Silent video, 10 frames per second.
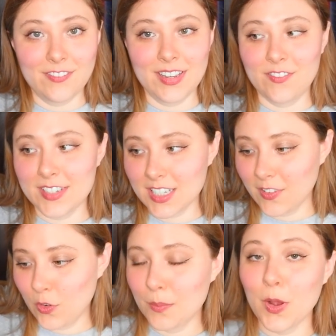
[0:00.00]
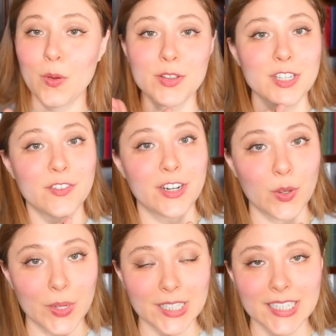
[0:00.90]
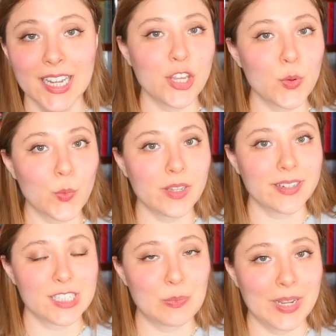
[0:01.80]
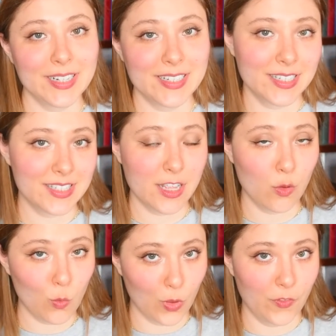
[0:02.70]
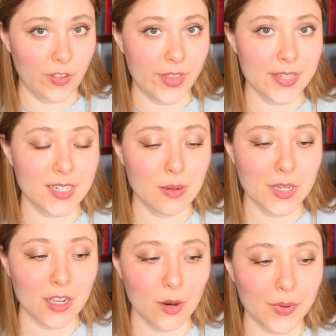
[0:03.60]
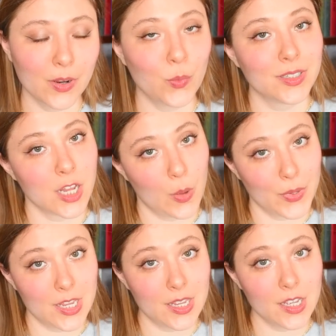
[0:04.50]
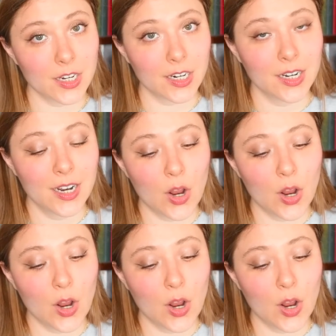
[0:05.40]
in physical form. Oh, also very quickly, you will expect to see the wolf on this but it will not be here